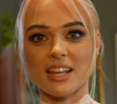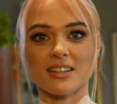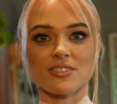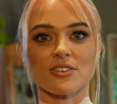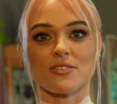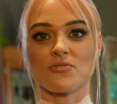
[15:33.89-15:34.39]

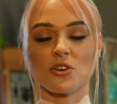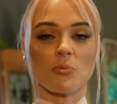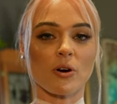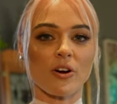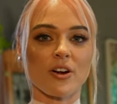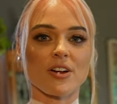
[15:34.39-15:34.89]
So the
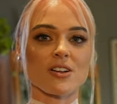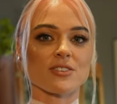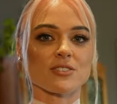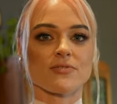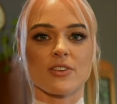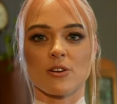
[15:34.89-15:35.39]
film crew
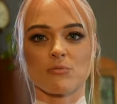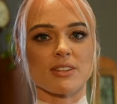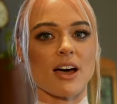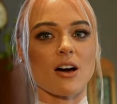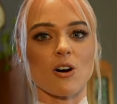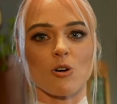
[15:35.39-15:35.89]
just filmed
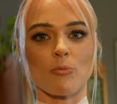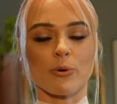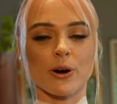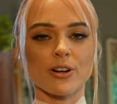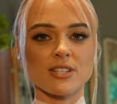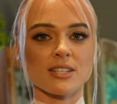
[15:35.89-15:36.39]
that whole
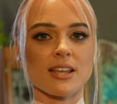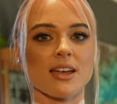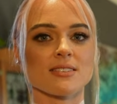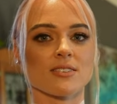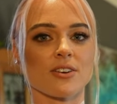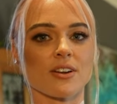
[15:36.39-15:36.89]

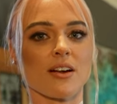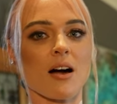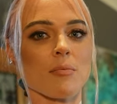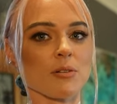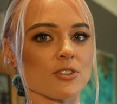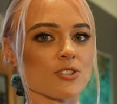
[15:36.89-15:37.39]
process, got a
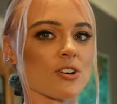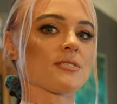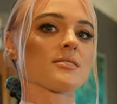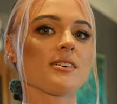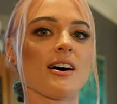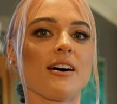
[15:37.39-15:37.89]
couple of
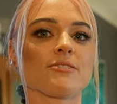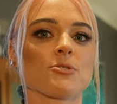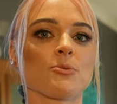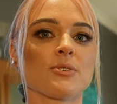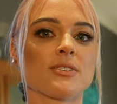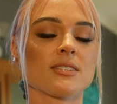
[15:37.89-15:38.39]
shots
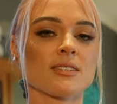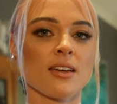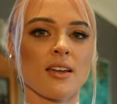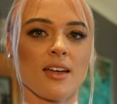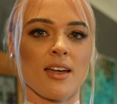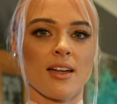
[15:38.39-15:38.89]
afterwards.
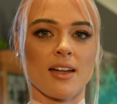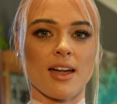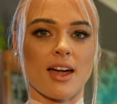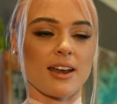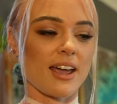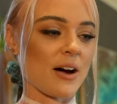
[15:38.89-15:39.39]

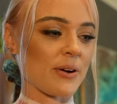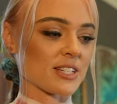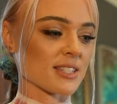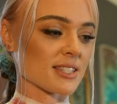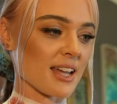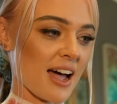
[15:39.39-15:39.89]
Now we're
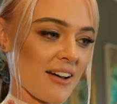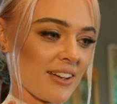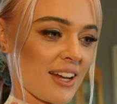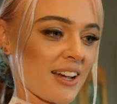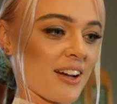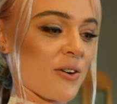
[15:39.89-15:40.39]
just
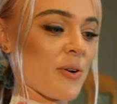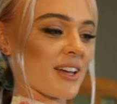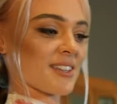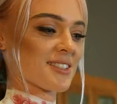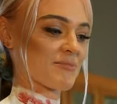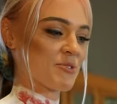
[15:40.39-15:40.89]
having a
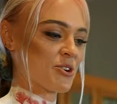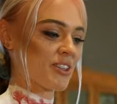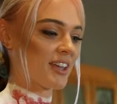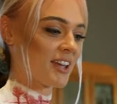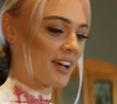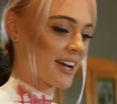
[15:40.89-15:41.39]
quick
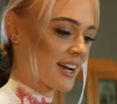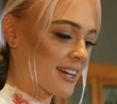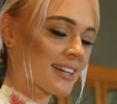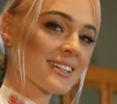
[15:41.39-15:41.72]
smoothie.